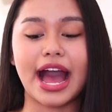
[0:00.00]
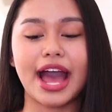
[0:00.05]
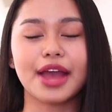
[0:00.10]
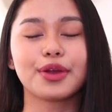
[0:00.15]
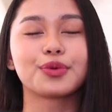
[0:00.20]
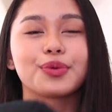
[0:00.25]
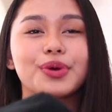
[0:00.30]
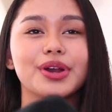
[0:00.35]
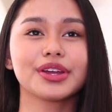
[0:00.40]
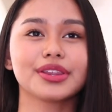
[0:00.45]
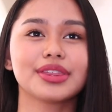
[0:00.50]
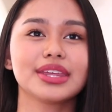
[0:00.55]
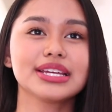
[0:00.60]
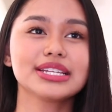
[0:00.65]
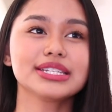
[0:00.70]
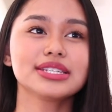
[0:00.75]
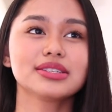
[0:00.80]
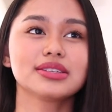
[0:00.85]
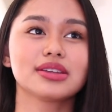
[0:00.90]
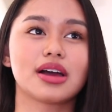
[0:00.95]
I wore
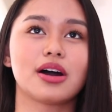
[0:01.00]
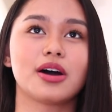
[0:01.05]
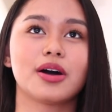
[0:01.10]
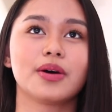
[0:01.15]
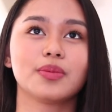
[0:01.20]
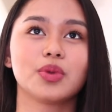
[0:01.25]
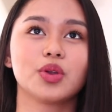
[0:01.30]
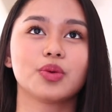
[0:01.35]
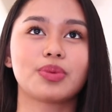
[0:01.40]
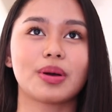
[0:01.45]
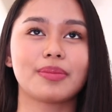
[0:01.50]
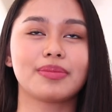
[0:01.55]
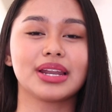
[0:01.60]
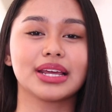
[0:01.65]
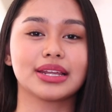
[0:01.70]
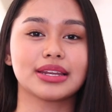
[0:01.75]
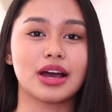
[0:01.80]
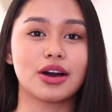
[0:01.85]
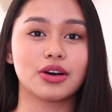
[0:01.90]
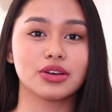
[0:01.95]
this nung
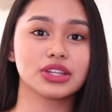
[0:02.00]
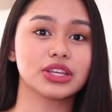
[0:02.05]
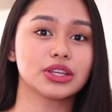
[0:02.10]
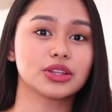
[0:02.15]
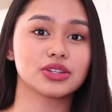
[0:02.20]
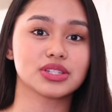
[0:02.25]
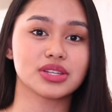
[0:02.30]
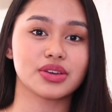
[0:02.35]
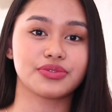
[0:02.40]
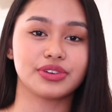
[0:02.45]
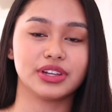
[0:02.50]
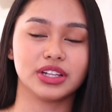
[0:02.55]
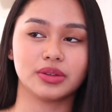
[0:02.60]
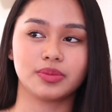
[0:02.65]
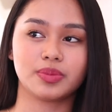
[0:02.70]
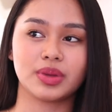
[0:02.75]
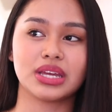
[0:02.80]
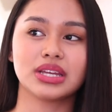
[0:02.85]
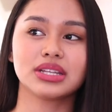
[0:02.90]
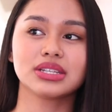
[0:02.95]
pabalik na ako dito sa
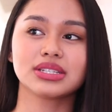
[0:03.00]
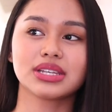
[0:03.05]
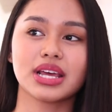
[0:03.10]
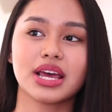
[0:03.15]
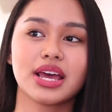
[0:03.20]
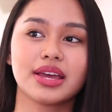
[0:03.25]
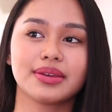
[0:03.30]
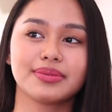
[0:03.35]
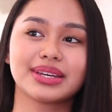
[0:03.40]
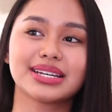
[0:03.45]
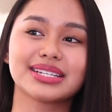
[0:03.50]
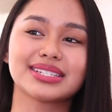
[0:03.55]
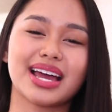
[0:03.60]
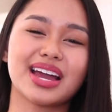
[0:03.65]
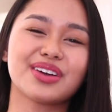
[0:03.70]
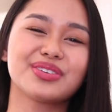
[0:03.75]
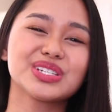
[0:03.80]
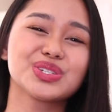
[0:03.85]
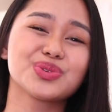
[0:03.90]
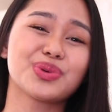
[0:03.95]
Philippines. Because
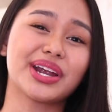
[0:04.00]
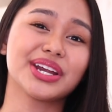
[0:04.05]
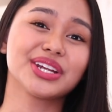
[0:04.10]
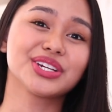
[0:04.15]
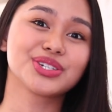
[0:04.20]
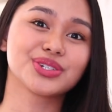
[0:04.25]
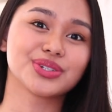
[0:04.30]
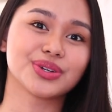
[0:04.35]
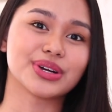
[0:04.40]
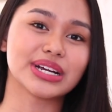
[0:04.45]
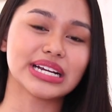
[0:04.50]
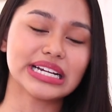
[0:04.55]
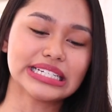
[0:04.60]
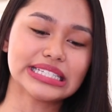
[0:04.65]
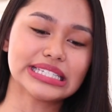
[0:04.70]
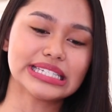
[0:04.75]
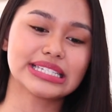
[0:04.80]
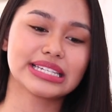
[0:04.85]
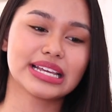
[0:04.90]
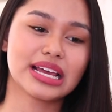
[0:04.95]
I was wearing
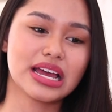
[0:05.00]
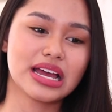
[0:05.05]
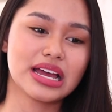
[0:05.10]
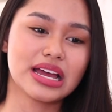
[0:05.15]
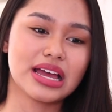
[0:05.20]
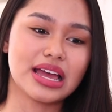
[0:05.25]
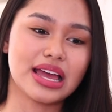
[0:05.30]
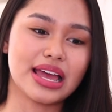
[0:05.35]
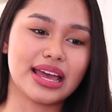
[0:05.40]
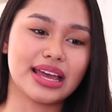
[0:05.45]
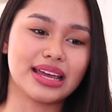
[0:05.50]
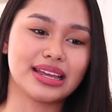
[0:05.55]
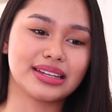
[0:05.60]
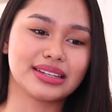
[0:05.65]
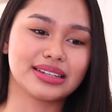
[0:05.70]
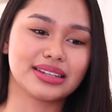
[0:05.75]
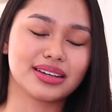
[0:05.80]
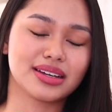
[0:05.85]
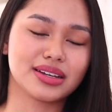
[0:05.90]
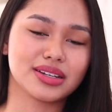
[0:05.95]
shorts.
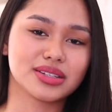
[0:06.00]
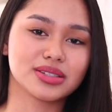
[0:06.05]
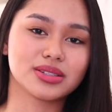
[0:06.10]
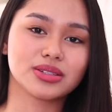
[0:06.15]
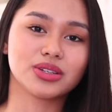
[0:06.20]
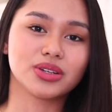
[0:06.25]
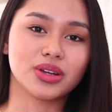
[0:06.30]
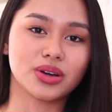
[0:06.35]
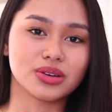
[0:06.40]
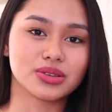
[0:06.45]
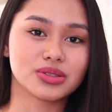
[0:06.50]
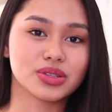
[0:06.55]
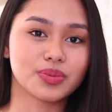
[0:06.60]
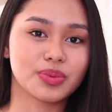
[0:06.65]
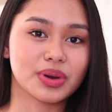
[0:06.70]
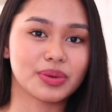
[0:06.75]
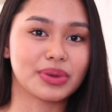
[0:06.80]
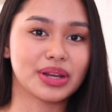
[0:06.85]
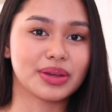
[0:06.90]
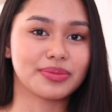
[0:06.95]
And you know,
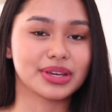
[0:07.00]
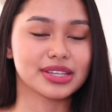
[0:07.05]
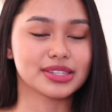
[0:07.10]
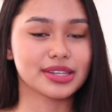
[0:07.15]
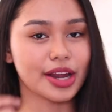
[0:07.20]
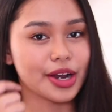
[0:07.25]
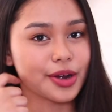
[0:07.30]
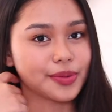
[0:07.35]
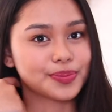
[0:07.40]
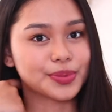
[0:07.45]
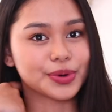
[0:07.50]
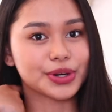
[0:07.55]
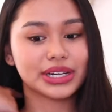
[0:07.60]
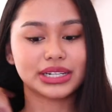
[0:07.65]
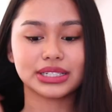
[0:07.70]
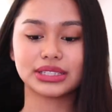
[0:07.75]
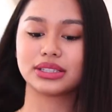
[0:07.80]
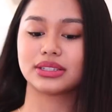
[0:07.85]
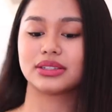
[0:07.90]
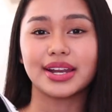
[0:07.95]
super malamig sa
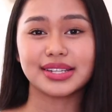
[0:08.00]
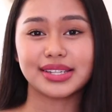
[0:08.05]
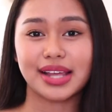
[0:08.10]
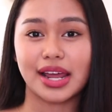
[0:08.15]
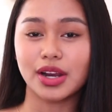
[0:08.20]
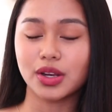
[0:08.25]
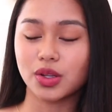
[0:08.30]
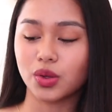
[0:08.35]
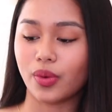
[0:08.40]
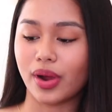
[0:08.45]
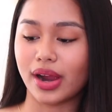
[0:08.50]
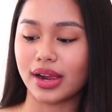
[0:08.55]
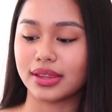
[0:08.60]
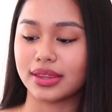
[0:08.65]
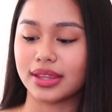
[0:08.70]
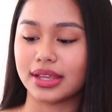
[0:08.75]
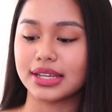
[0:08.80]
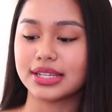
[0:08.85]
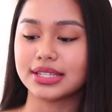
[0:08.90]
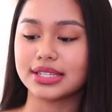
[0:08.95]
airport. So I decided to
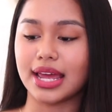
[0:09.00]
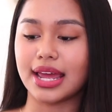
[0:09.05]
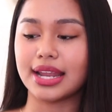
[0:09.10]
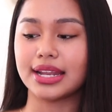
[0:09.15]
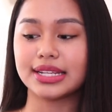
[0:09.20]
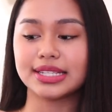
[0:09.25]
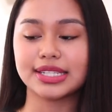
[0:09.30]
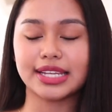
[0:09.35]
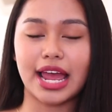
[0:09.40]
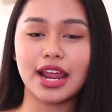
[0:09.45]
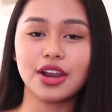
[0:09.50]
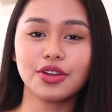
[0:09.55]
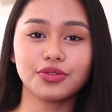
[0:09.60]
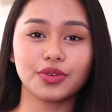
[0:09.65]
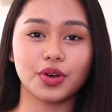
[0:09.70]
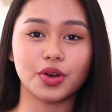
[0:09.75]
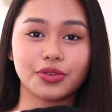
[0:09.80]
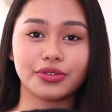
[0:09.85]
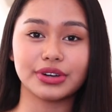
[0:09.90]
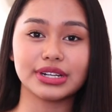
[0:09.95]
wear this and it's kind
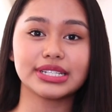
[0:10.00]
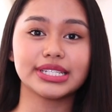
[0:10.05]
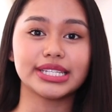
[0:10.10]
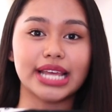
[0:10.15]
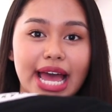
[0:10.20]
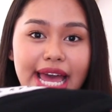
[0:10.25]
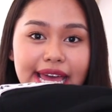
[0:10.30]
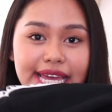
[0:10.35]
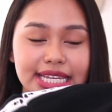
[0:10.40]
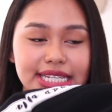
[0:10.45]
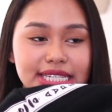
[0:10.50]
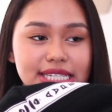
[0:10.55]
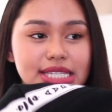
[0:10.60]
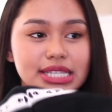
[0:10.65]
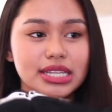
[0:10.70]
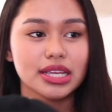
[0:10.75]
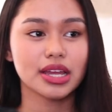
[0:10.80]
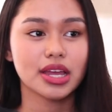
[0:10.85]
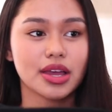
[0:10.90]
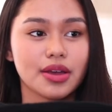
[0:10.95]
of oversized.